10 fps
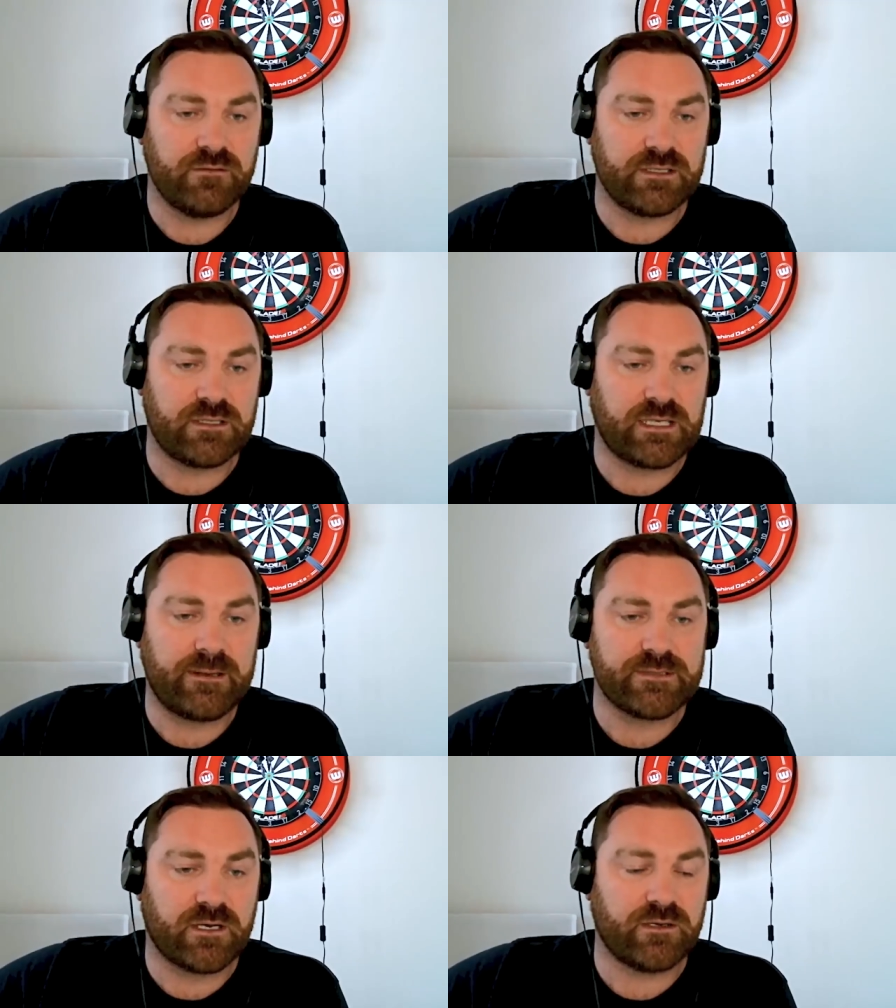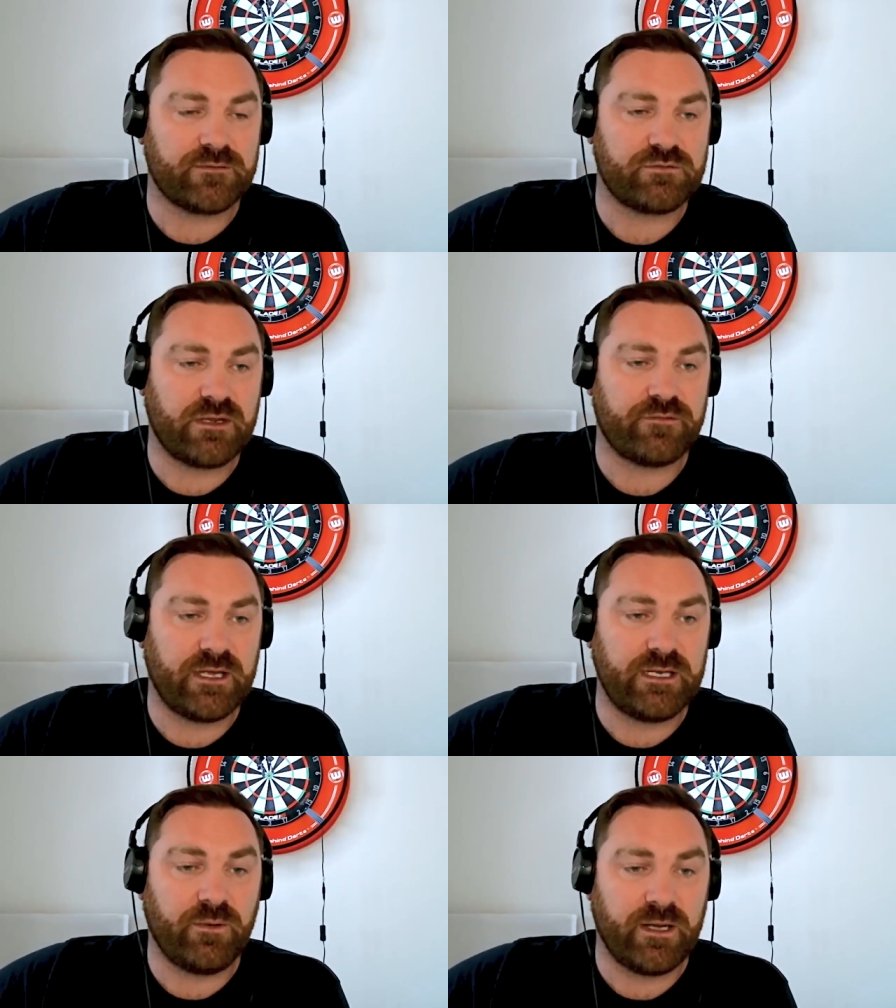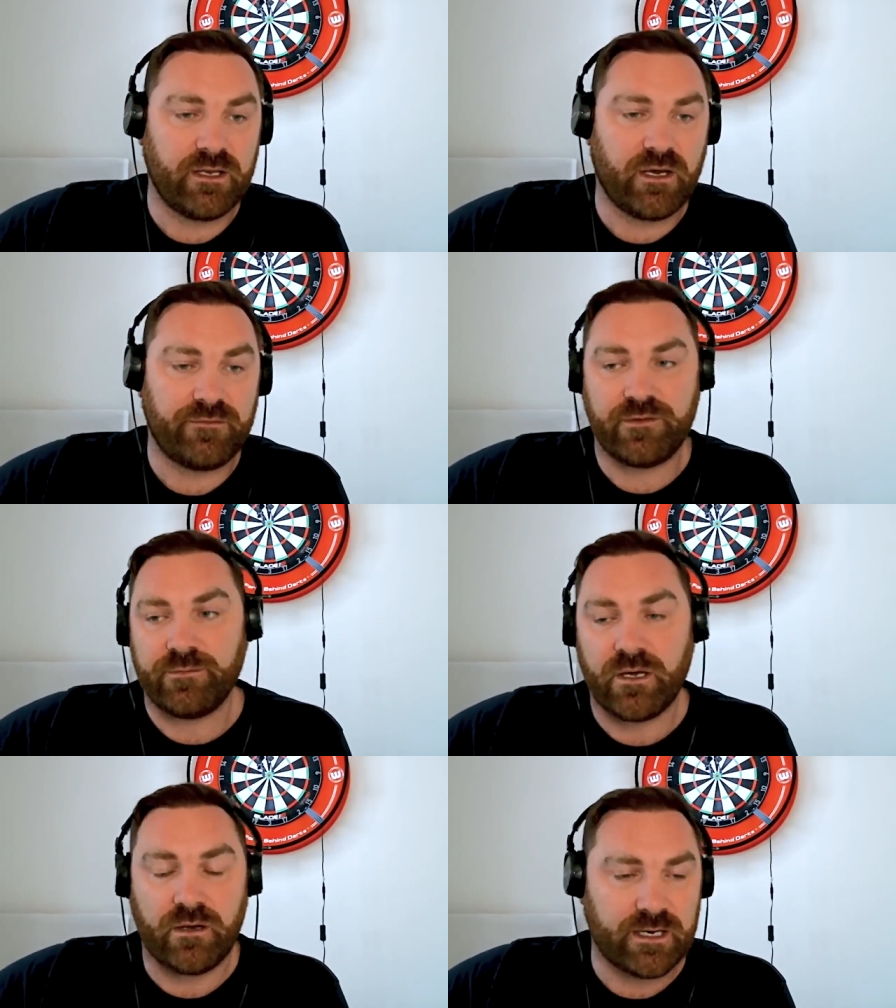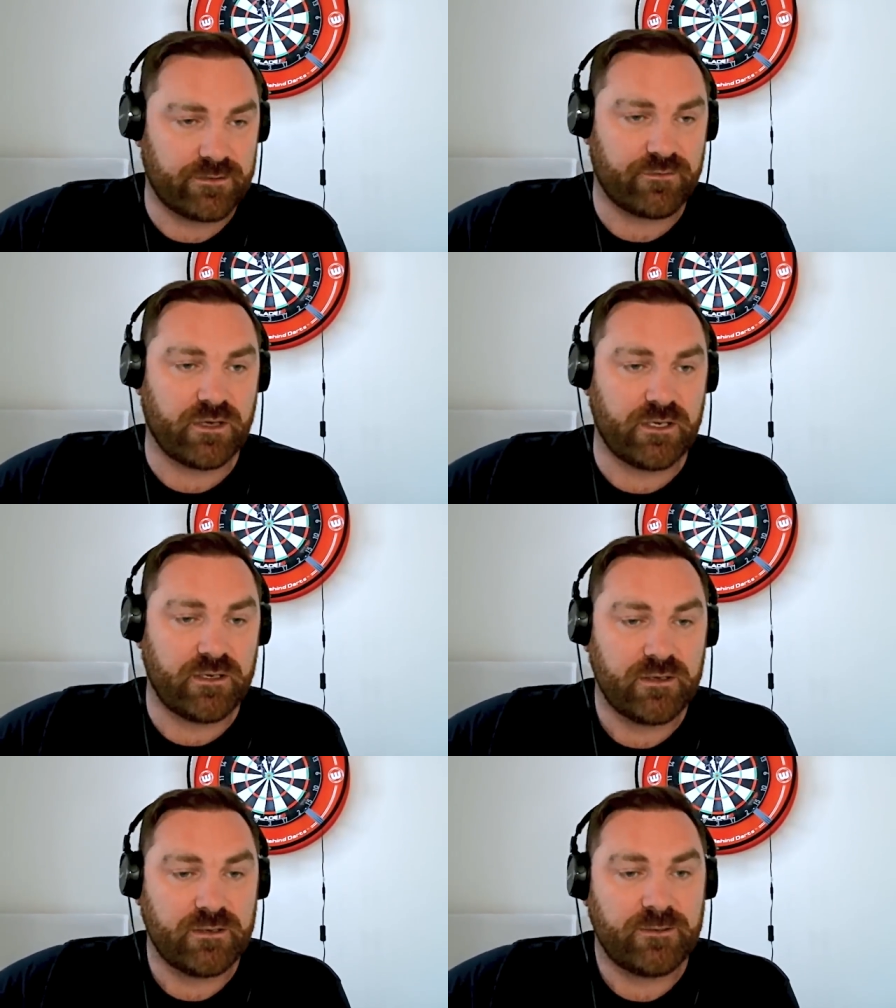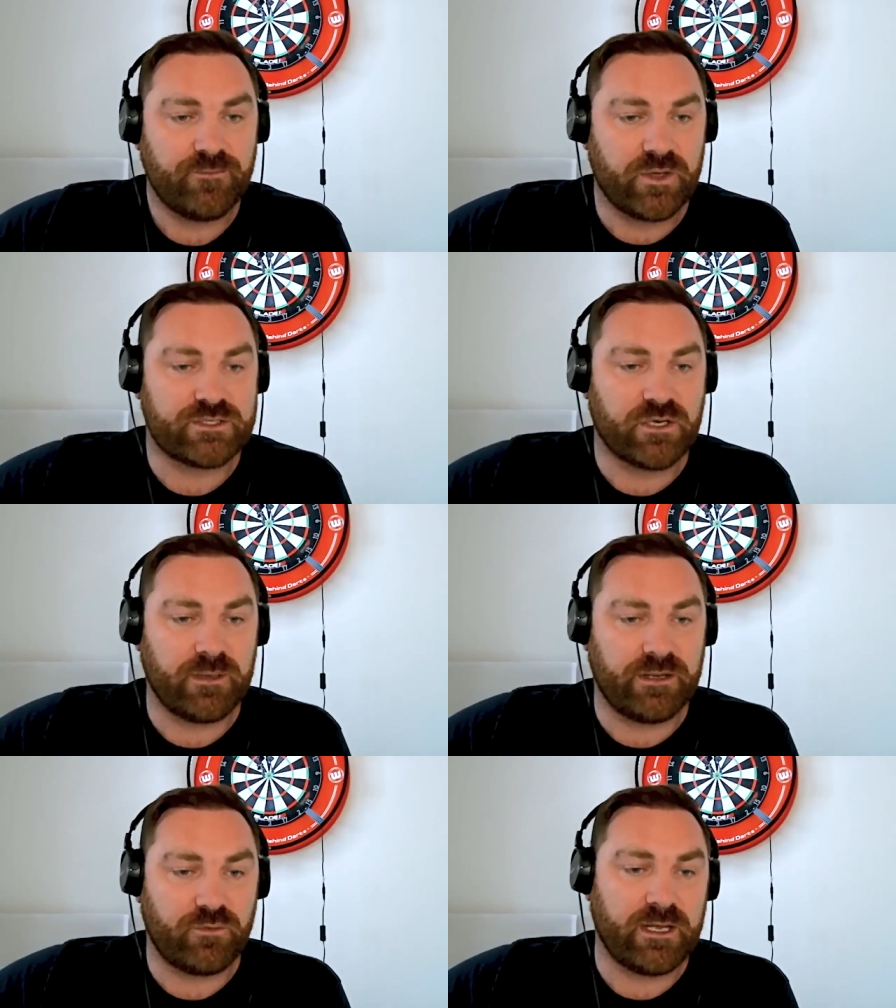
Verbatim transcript: The game's hard enough to referee anyway, and half of them can't get it right at the top level.